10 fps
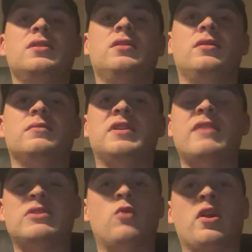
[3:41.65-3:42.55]
You know what I mean?
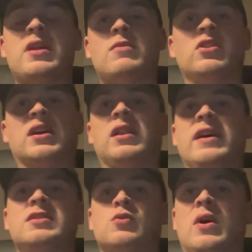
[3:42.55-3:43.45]
Every one of them on the
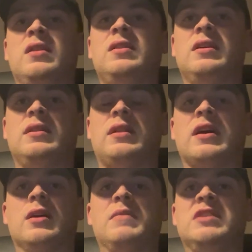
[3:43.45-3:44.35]
clay as well,
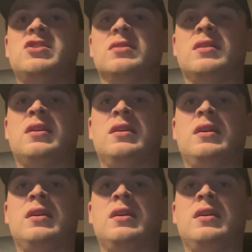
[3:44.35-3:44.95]
like I mentioned.